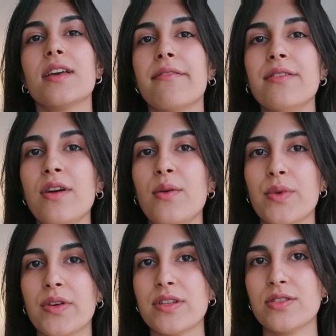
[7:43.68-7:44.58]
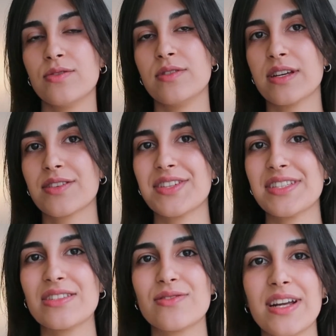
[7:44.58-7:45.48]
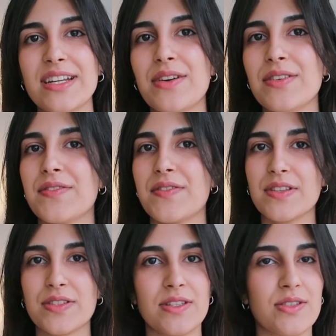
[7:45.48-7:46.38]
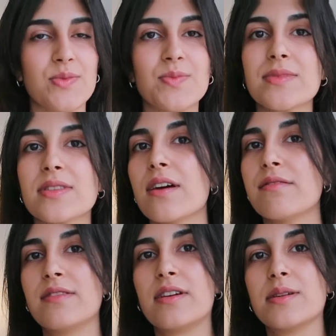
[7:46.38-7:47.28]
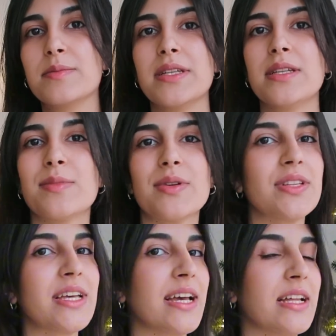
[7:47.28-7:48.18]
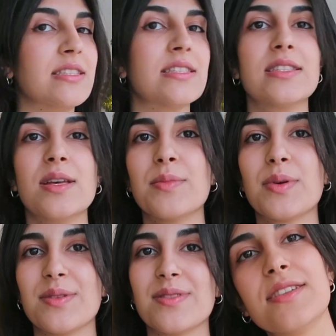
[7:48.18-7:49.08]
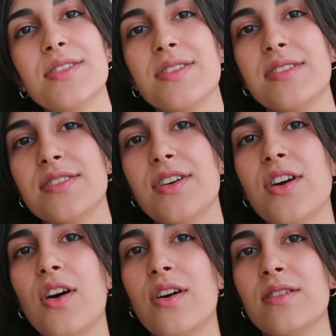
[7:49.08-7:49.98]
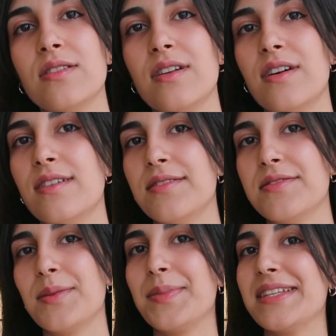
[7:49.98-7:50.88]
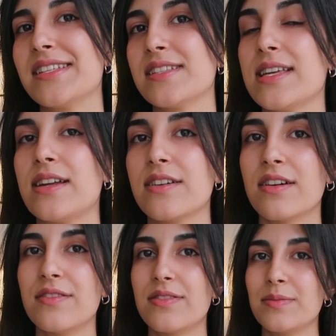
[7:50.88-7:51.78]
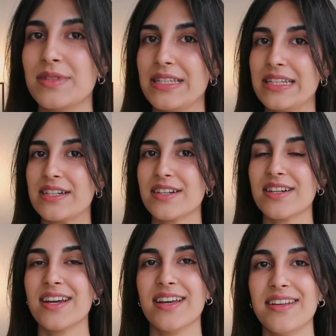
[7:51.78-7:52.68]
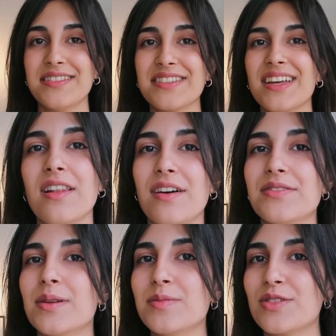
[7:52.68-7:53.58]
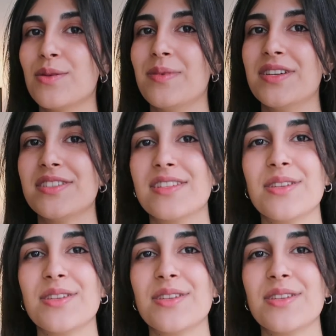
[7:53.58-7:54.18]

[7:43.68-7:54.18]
Even though I'm wearing two necklaces right now, I feel it's very minimal and simple. So these are all of the pieces that I got from Linjer, and I love them so much.